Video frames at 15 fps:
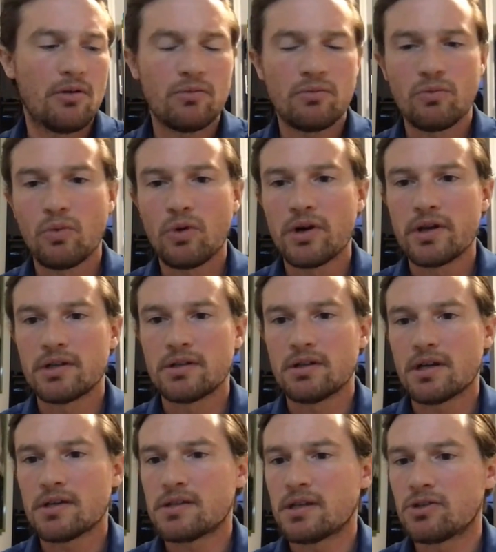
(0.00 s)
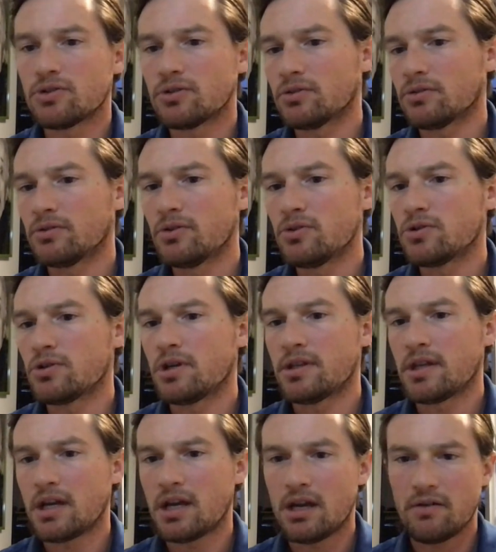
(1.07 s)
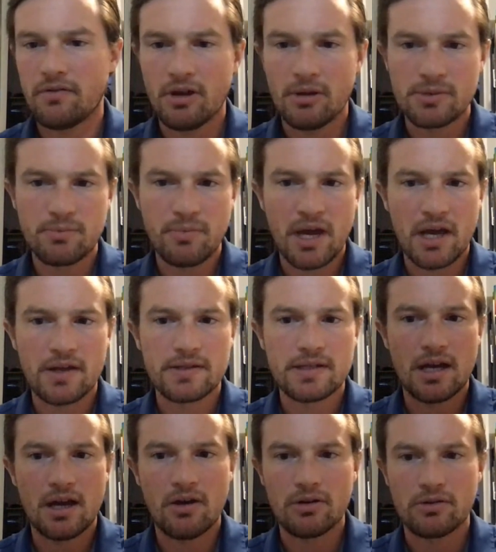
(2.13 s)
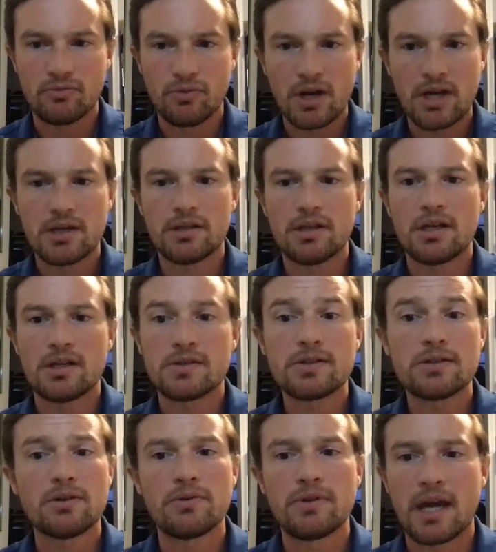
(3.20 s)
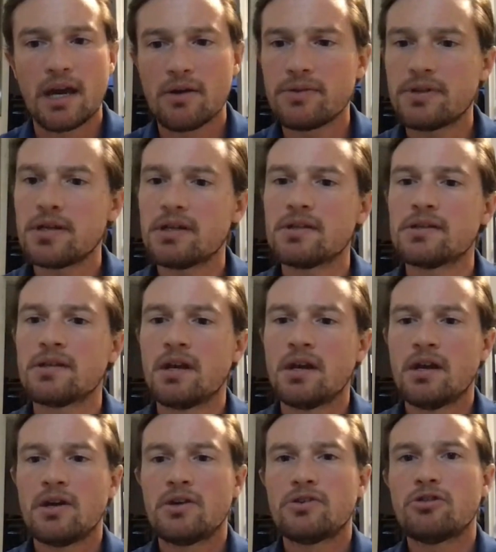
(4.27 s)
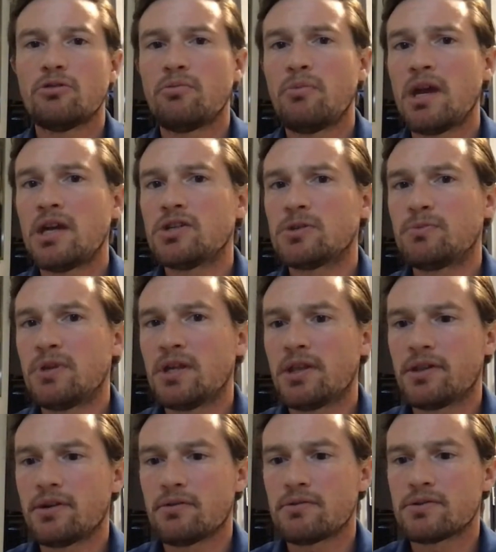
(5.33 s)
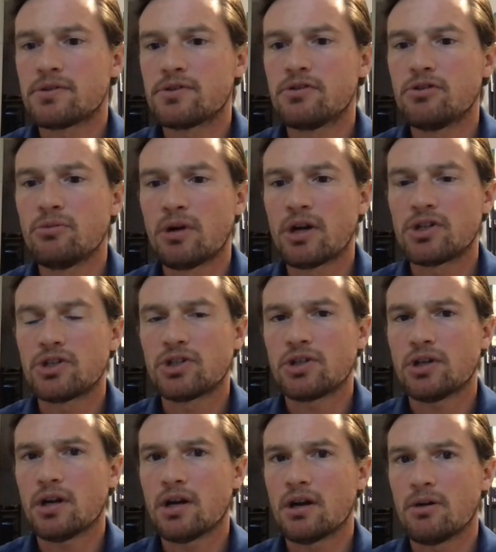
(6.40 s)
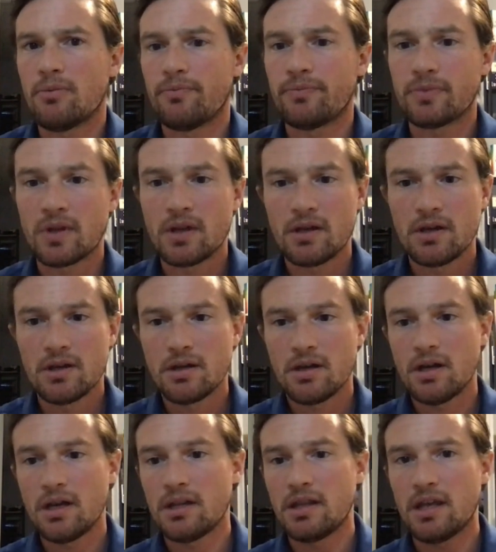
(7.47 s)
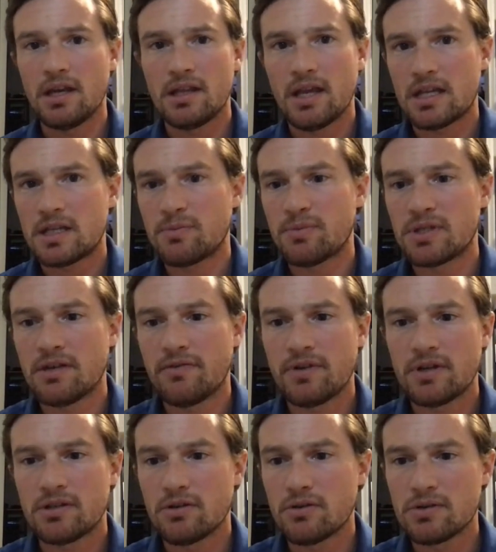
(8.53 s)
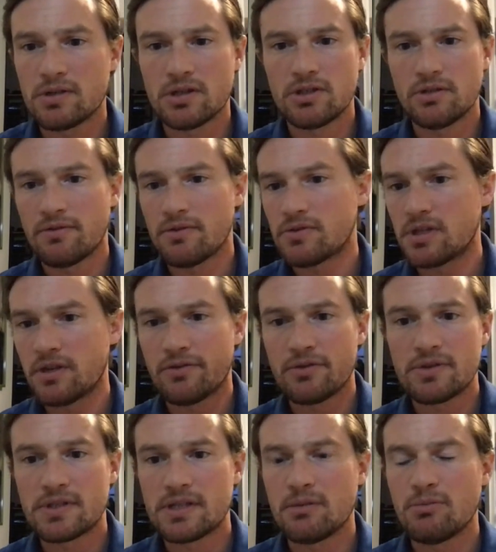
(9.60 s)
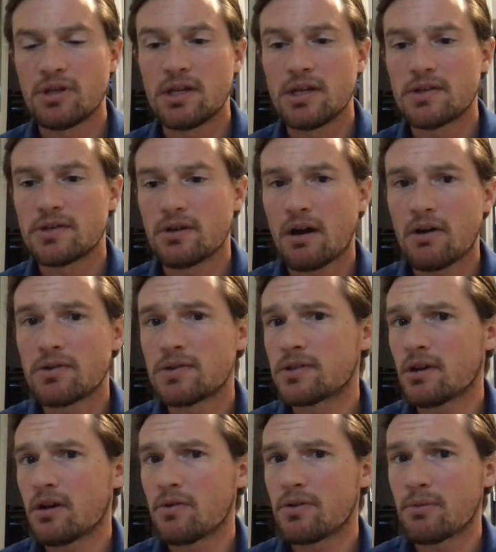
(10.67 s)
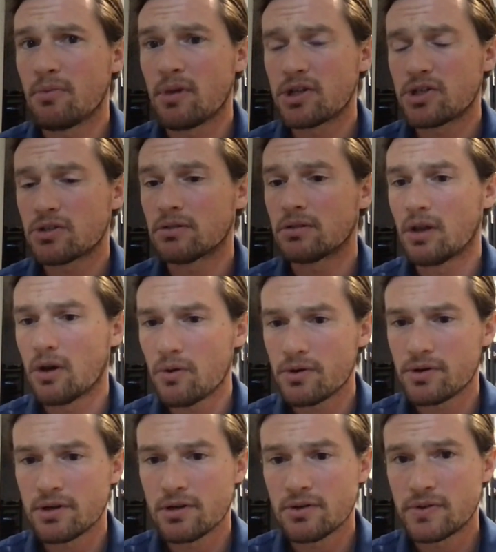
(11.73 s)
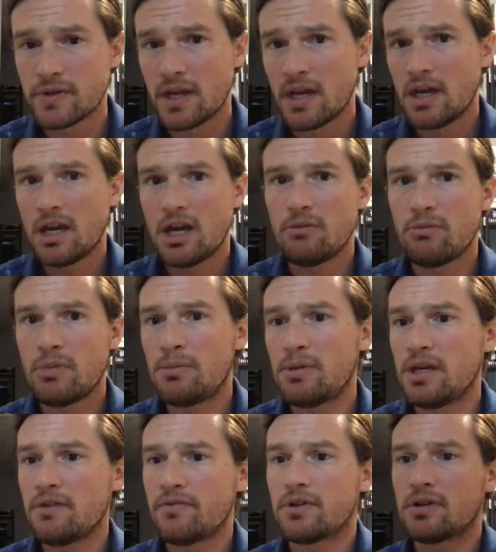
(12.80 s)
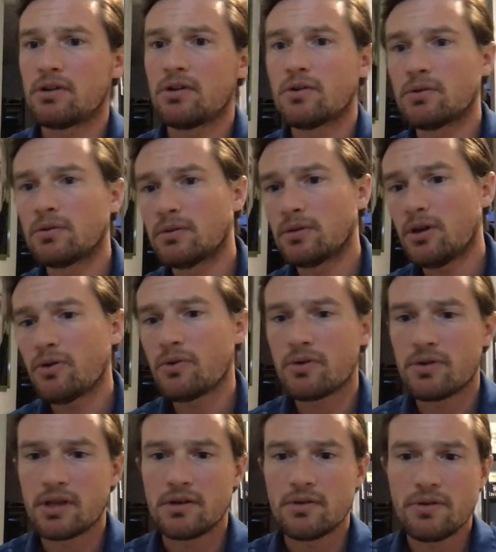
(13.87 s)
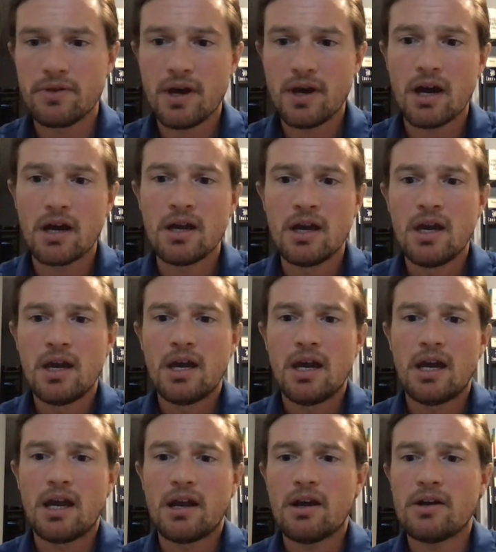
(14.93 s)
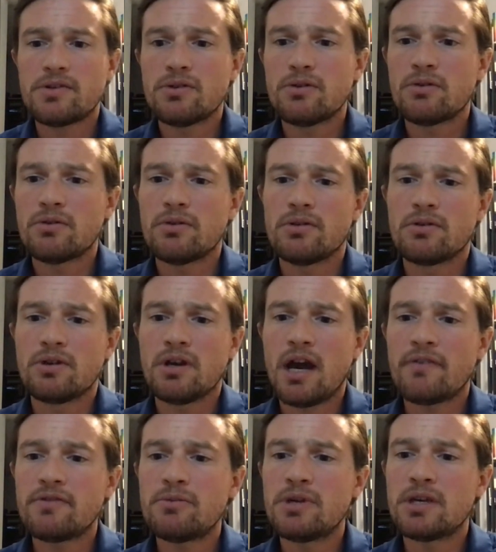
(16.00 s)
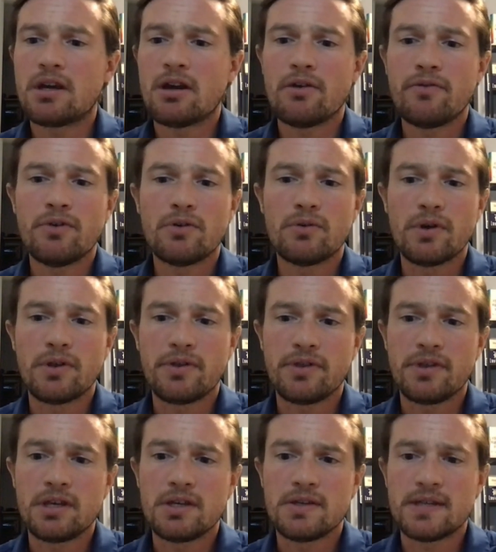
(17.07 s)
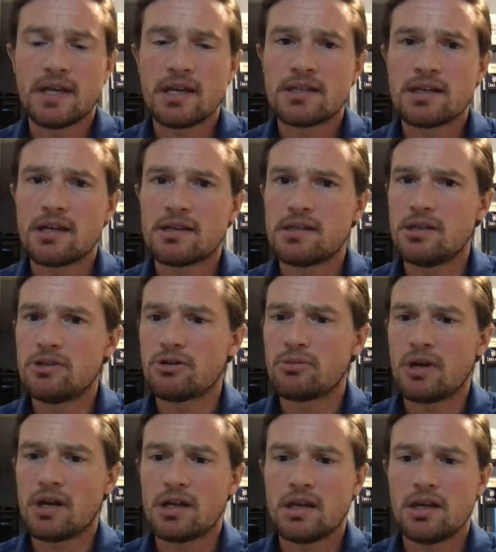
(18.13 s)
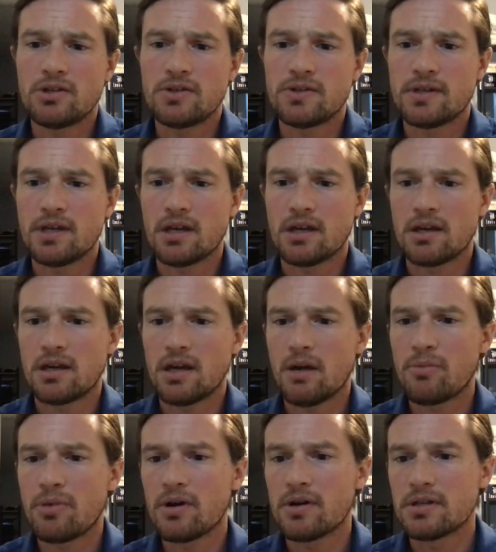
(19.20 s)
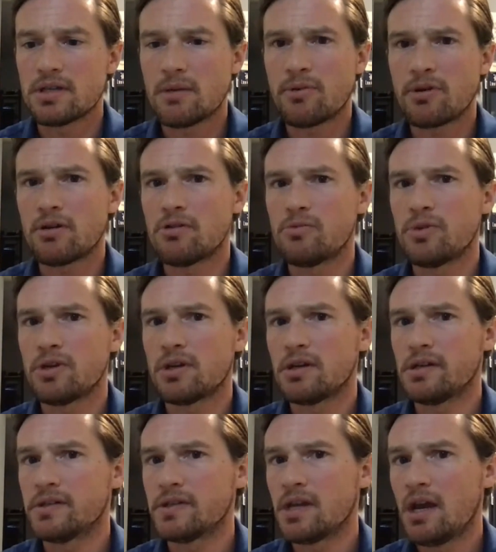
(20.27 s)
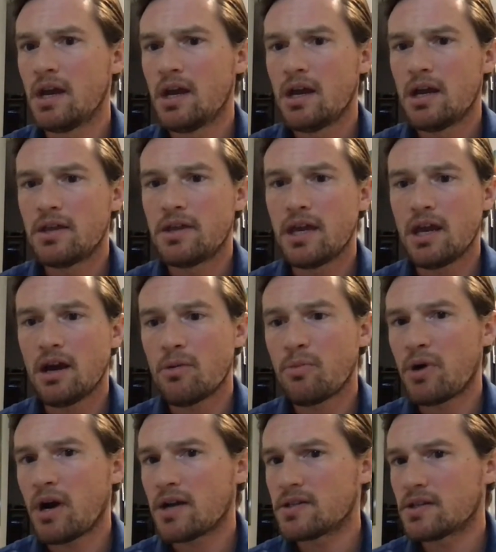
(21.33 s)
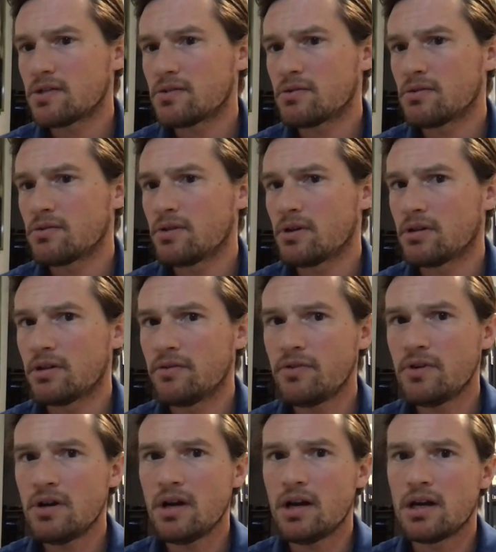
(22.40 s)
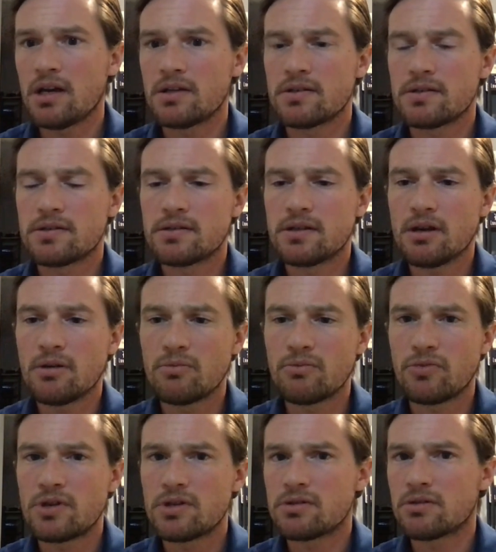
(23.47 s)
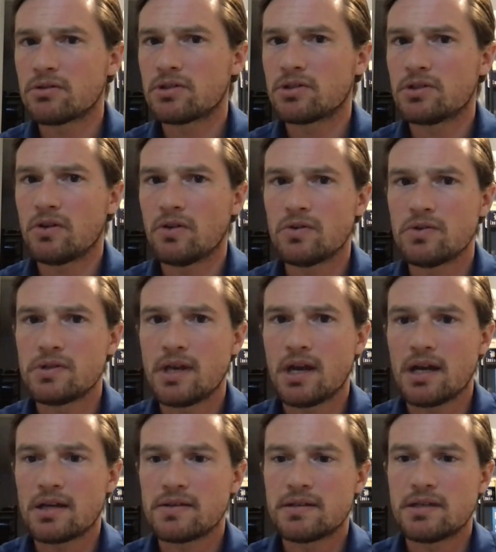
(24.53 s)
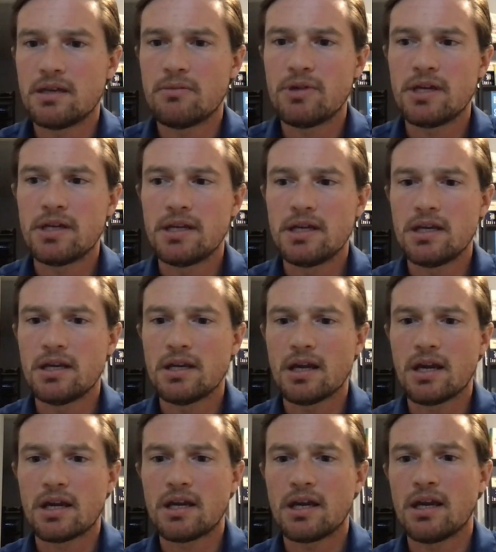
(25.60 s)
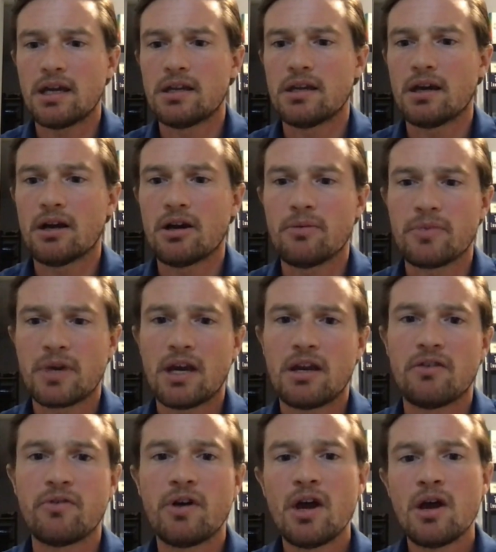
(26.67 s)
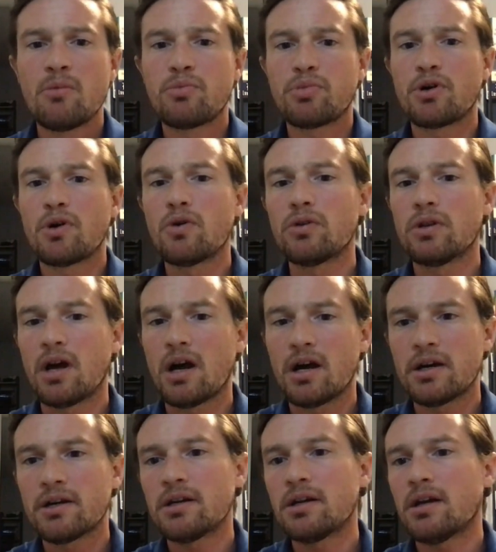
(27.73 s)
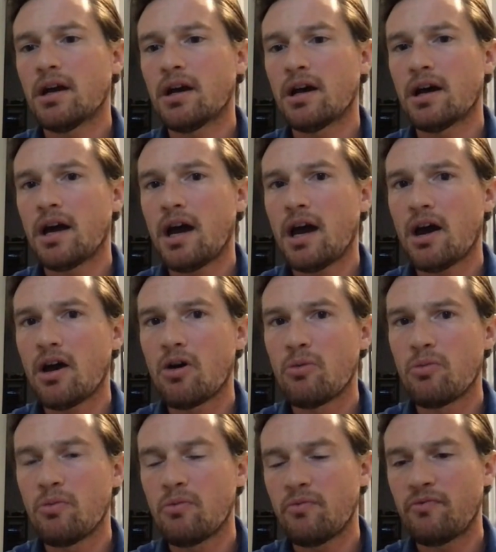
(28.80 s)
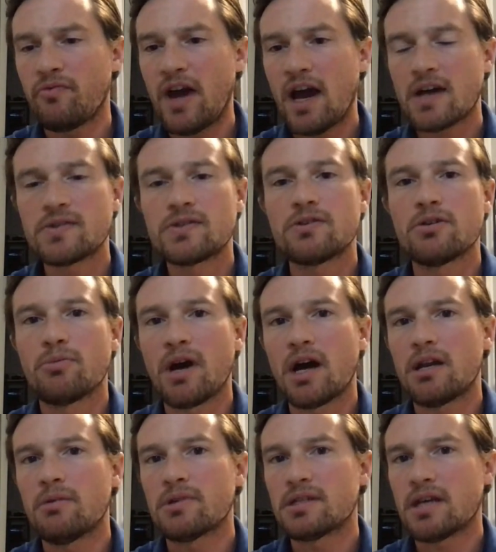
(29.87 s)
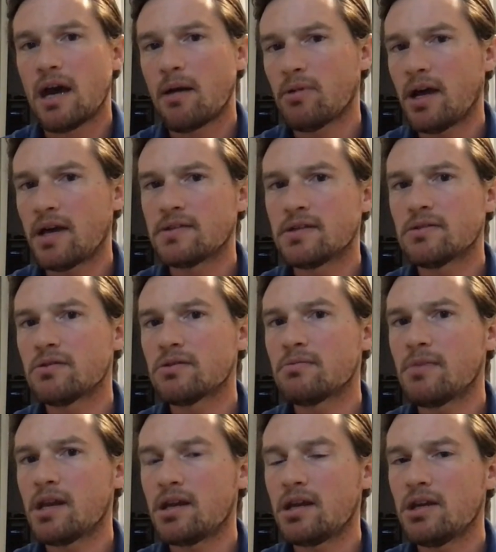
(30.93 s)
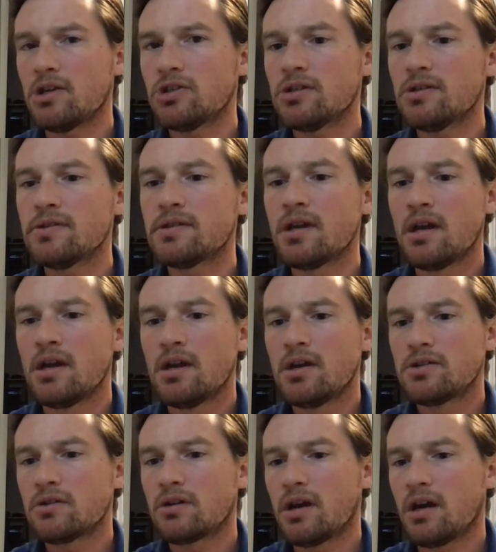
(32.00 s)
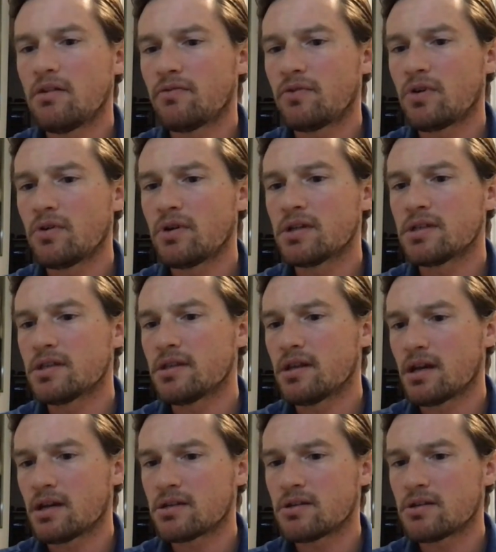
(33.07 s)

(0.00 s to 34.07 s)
one essential nutrient that kind of helps balance out and regulate and slow down things. So it may just be that there was too much in that specific dosage of those different CBDs. So I would start with a much lower dose and maybe even go lower than you thought. And I'd also, you have to be careful with these anti-seizure medications like Keppra and Depakote, because they are processed through the liver, and some research shows that CBD, it can kind of prolong how fast your body metabolizes those medications. So kind of going into the next